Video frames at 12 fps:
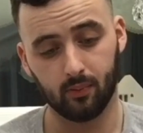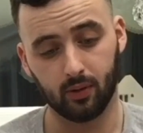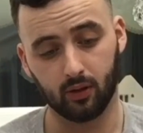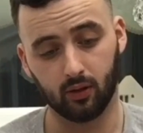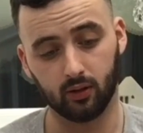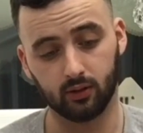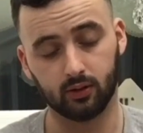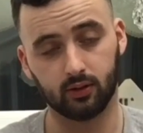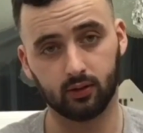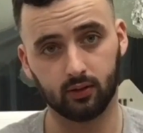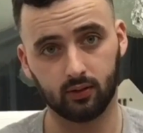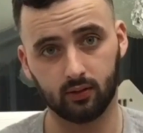
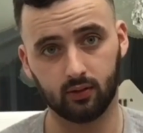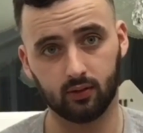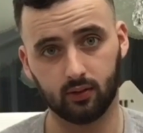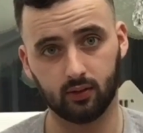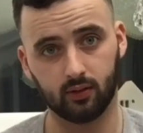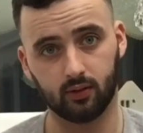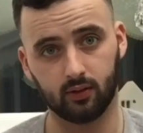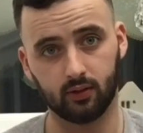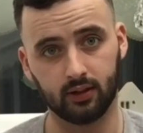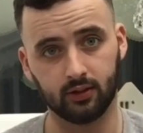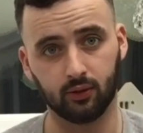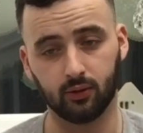because
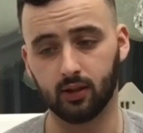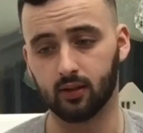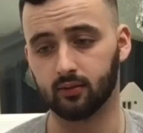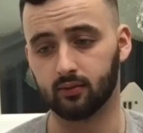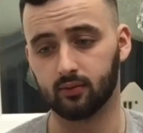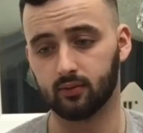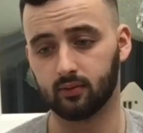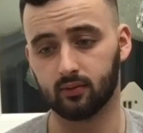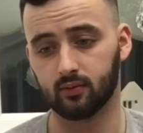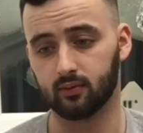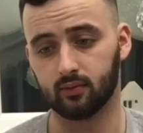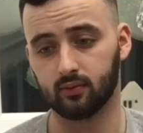these are going in
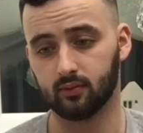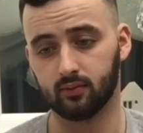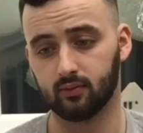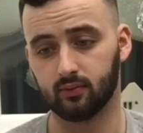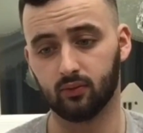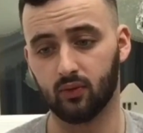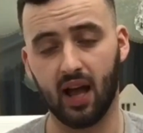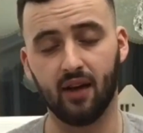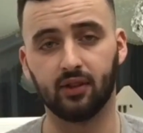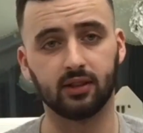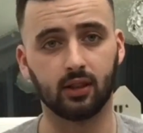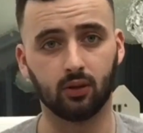
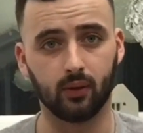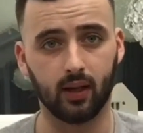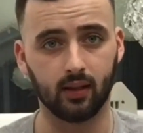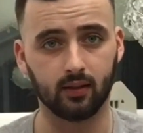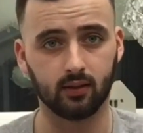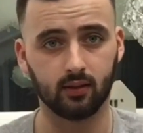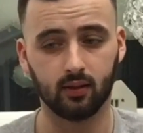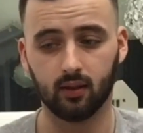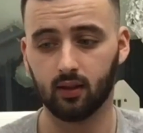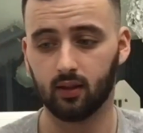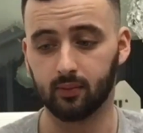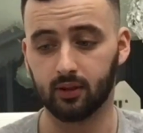every single head.
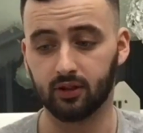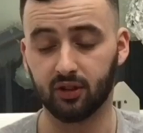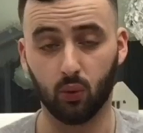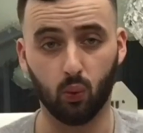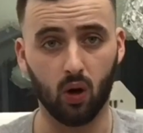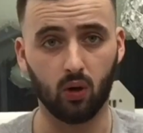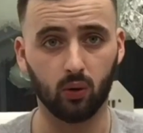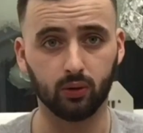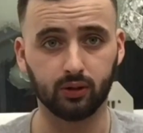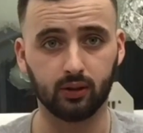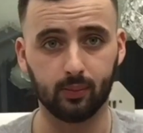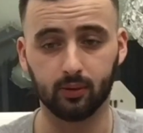These are your
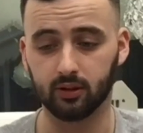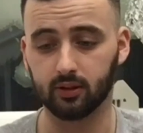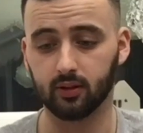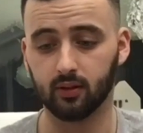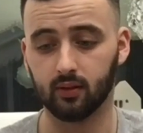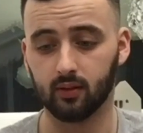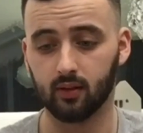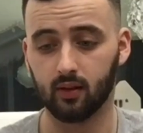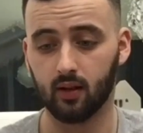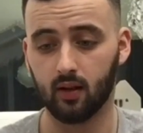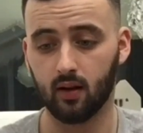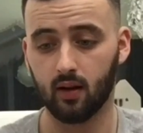workhorse clippers,
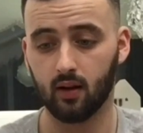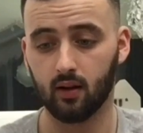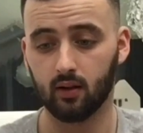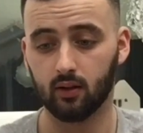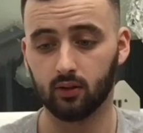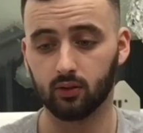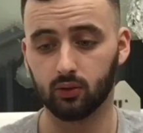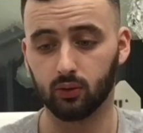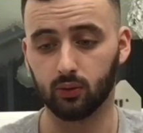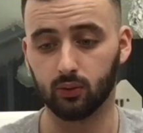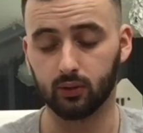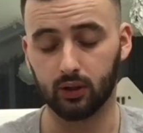
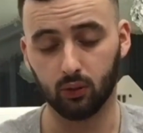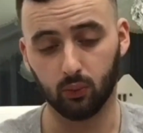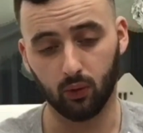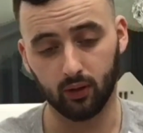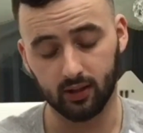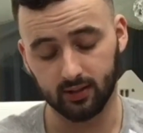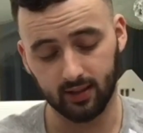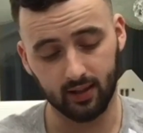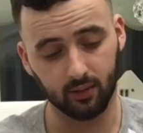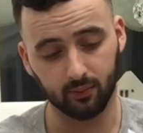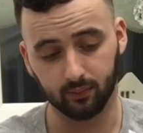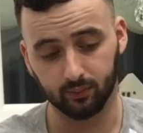so you don't want to
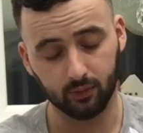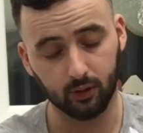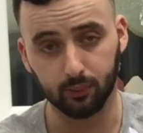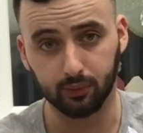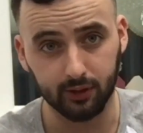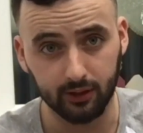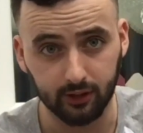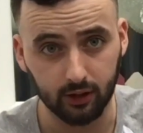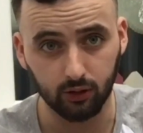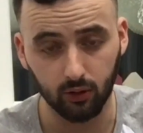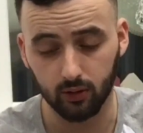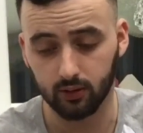set them completely
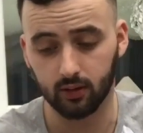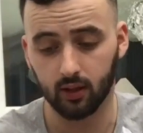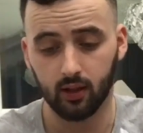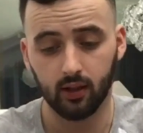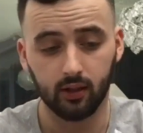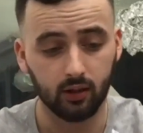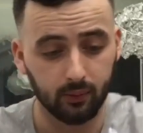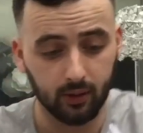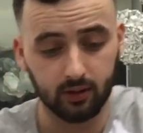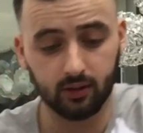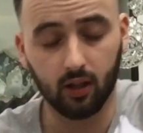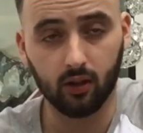close. You don't
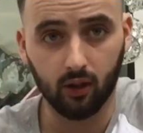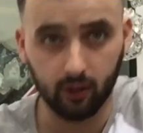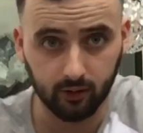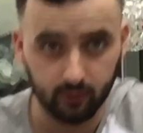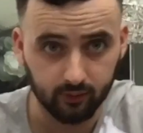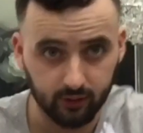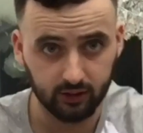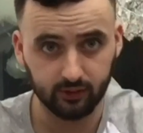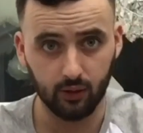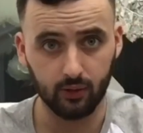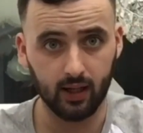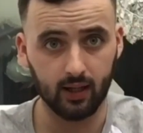want to start cutting like
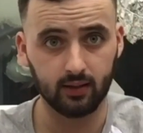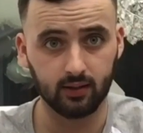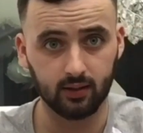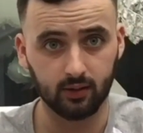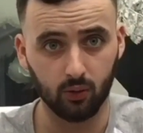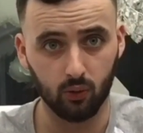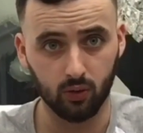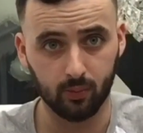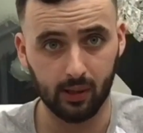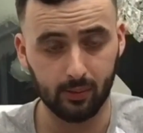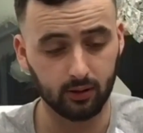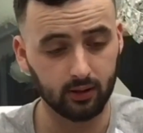little kids and older
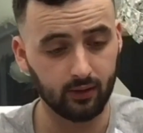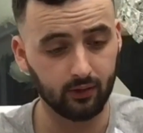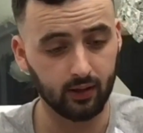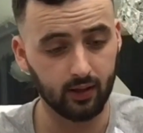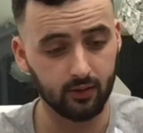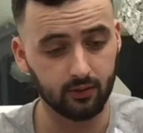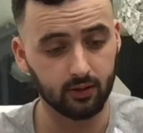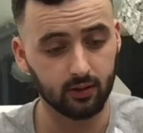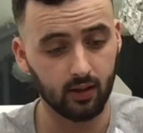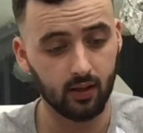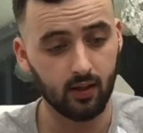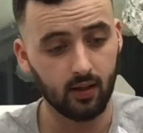people and everything else.
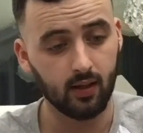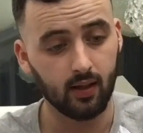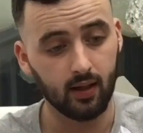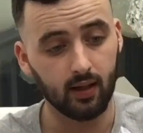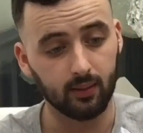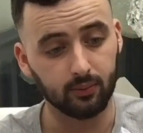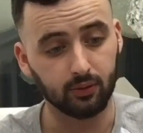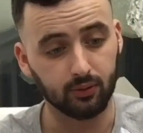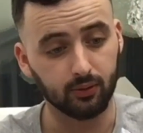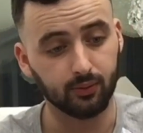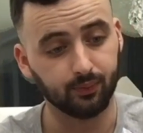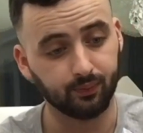
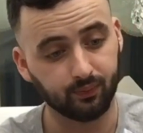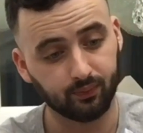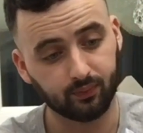So